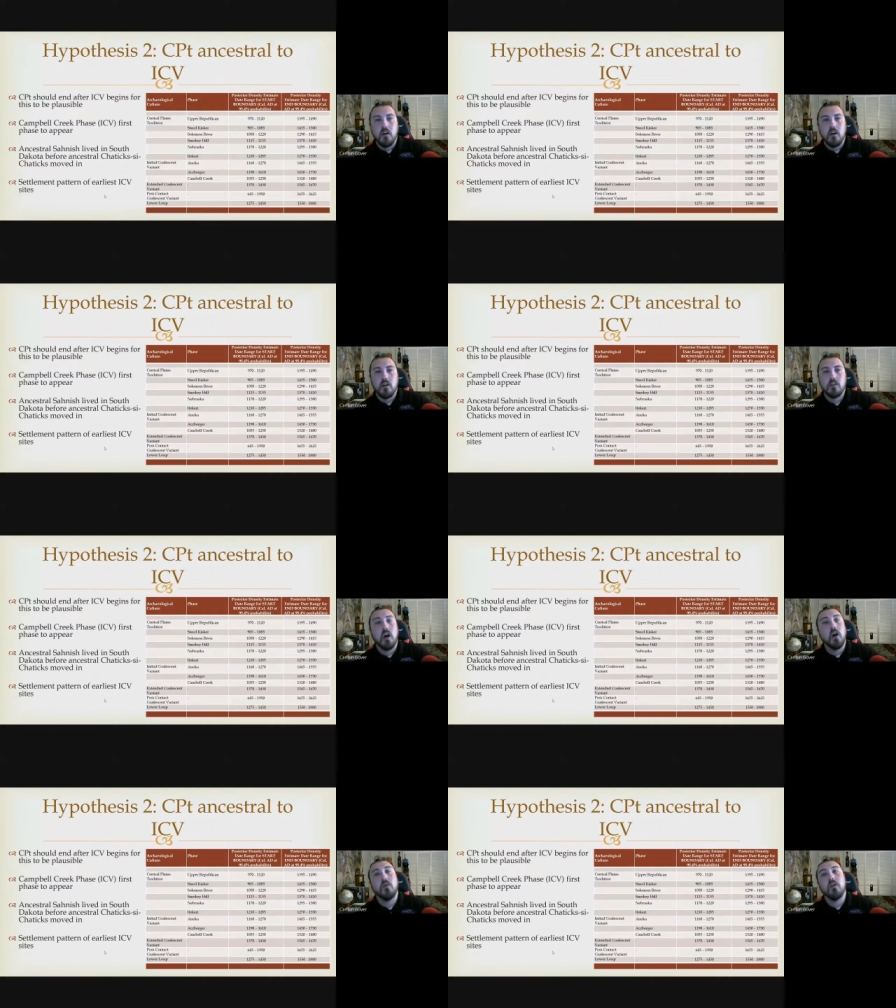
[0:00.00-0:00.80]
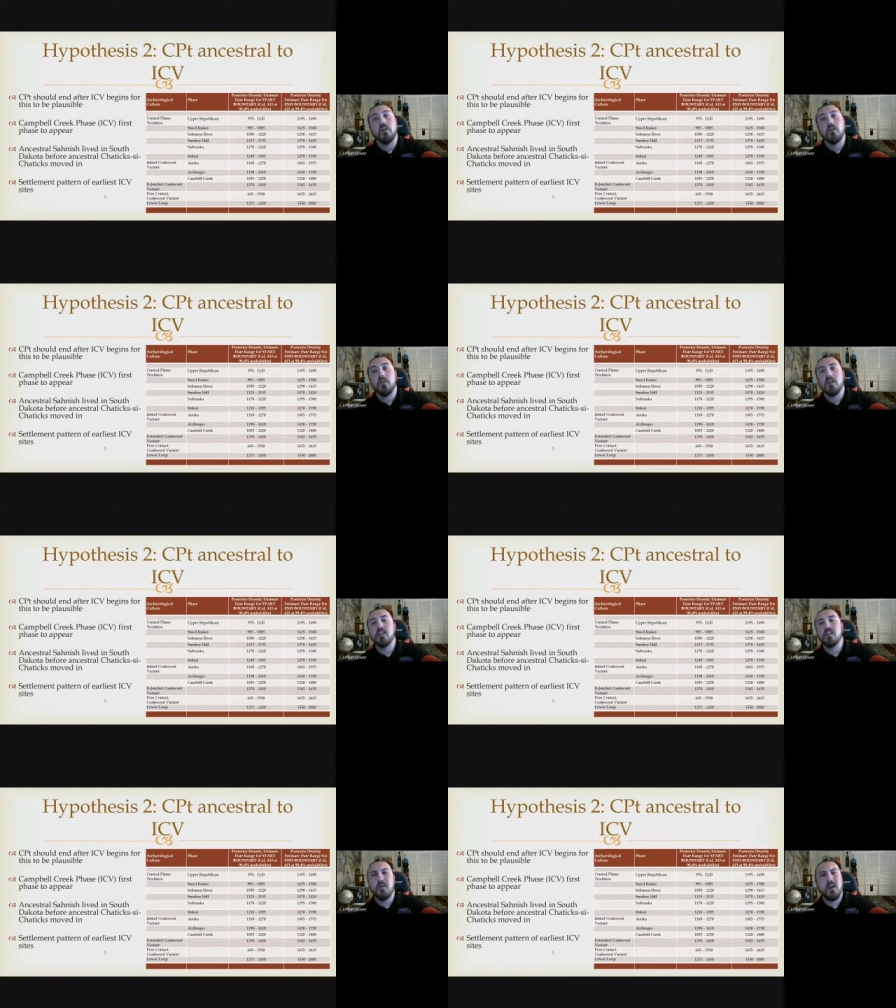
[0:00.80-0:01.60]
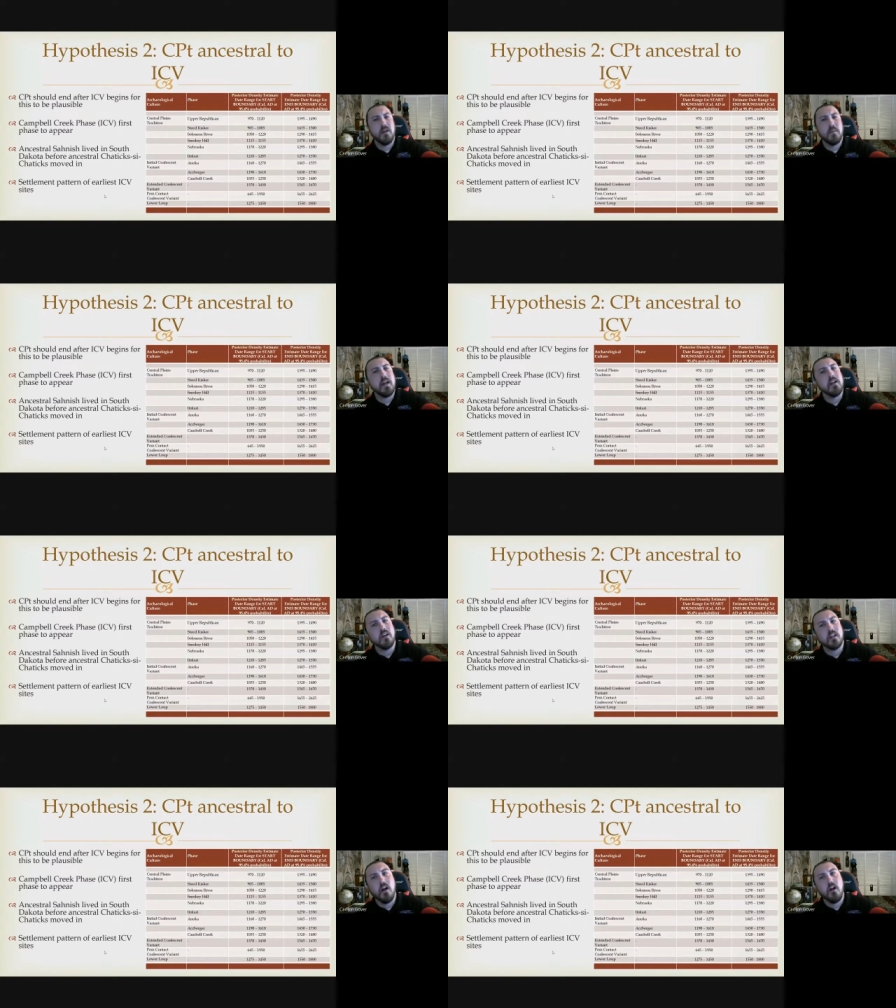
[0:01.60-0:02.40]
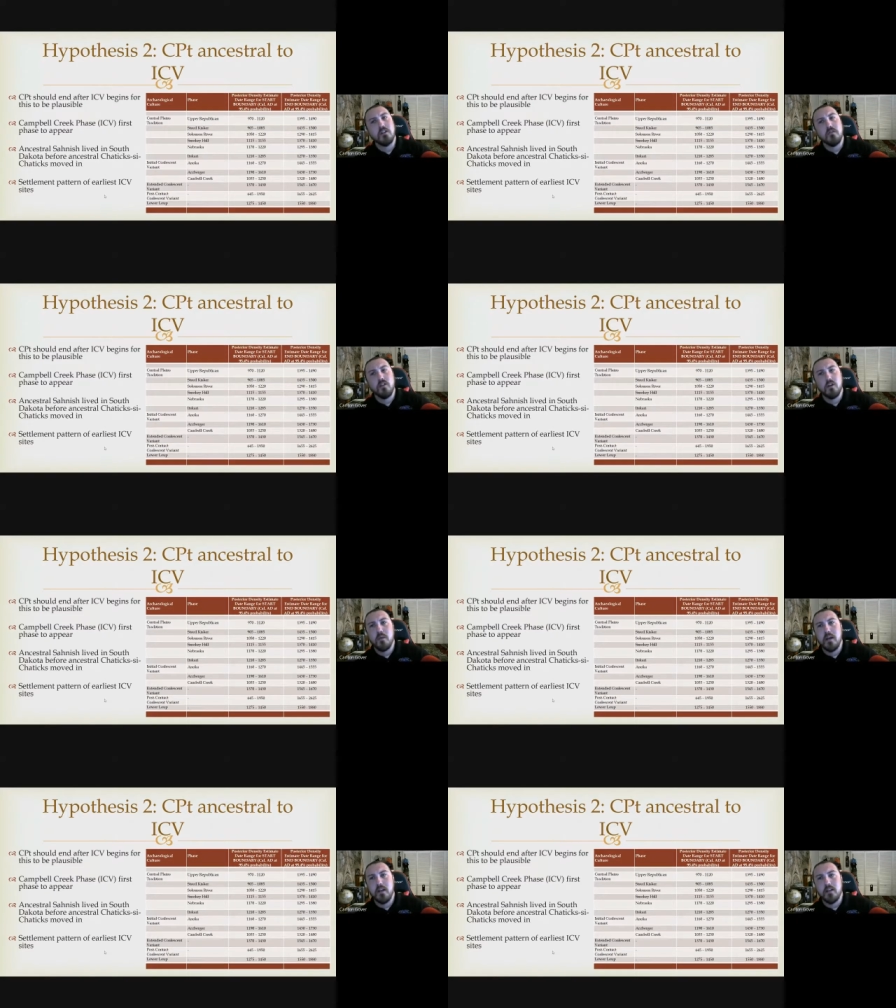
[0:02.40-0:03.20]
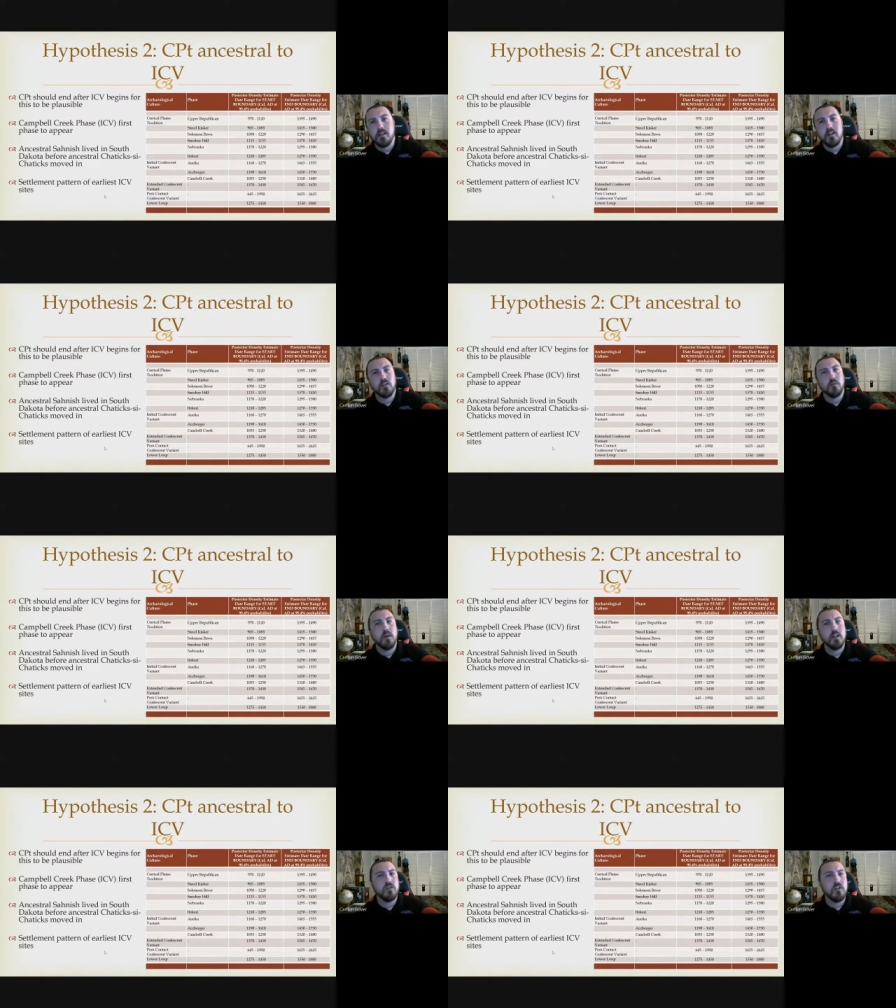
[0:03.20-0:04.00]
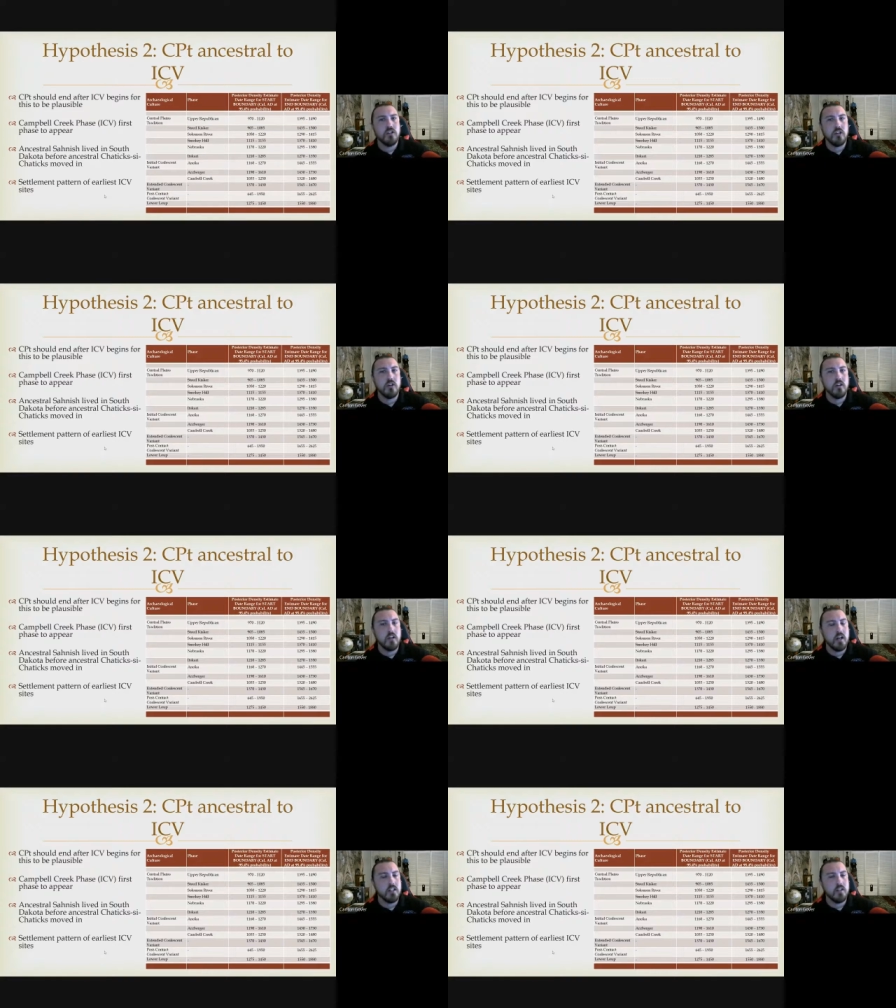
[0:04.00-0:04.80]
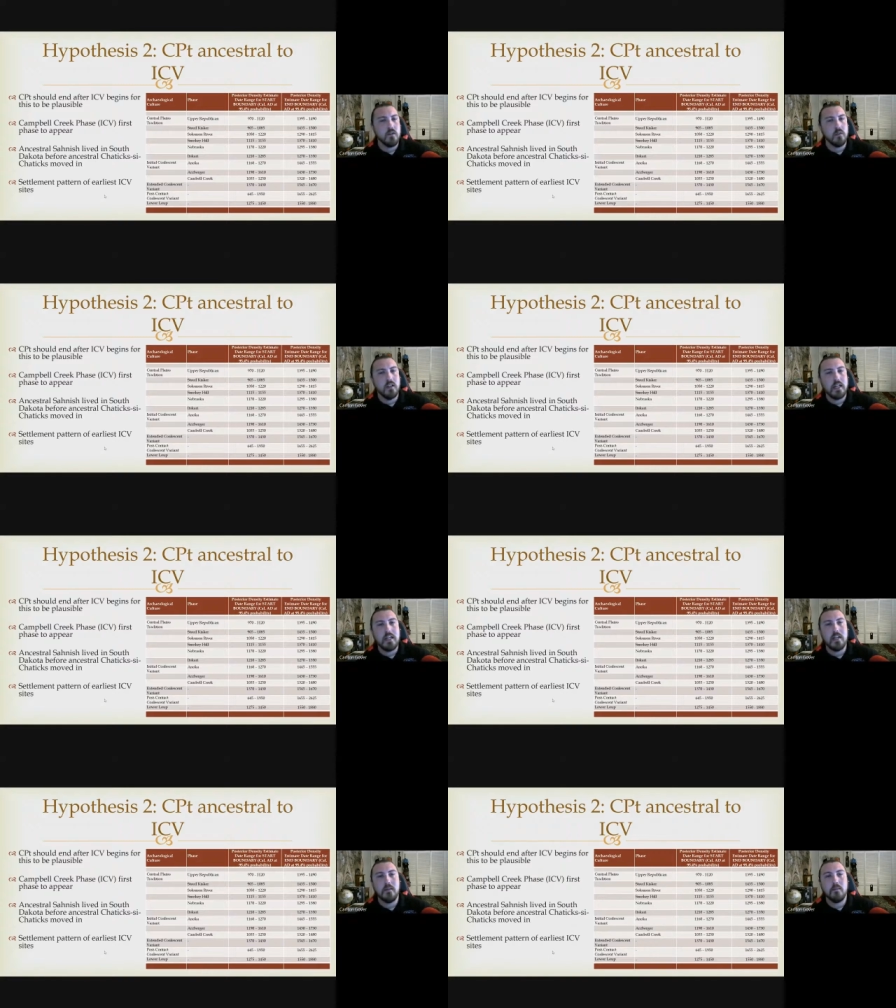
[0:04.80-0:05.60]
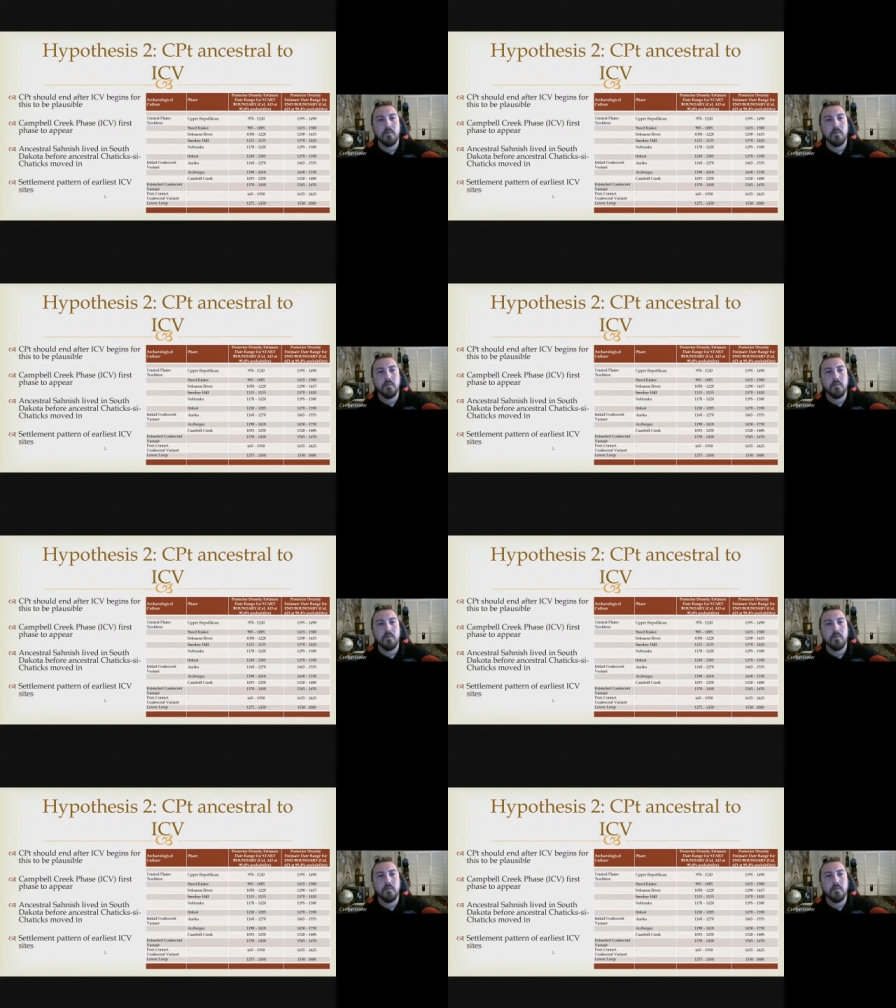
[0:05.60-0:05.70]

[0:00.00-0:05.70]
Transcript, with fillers: So this has been a debate in archaeology for a little bit. Is Central Plains tradition and ICV related?